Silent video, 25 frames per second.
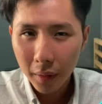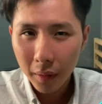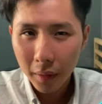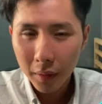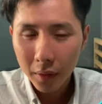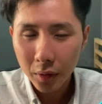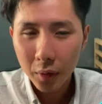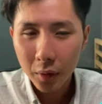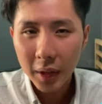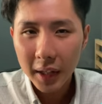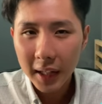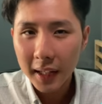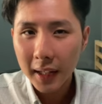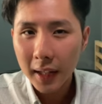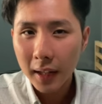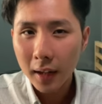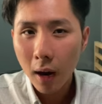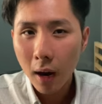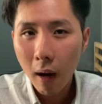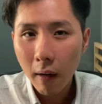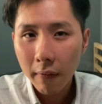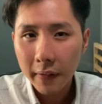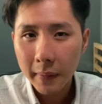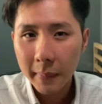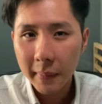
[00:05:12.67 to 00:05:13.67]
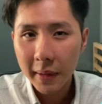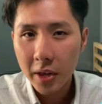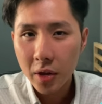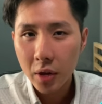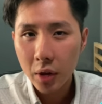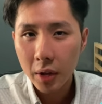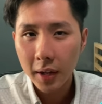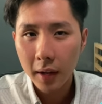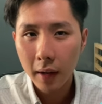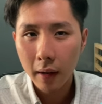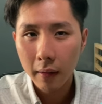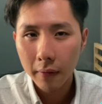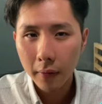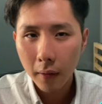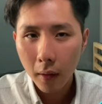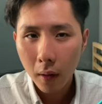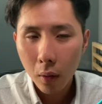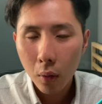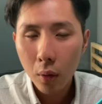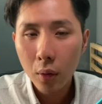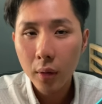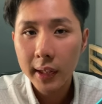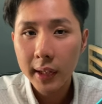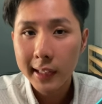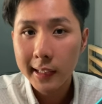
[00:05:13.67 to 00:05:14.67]
you need a confirmation of
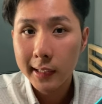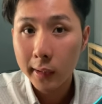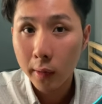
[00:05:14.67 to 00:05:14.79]
who is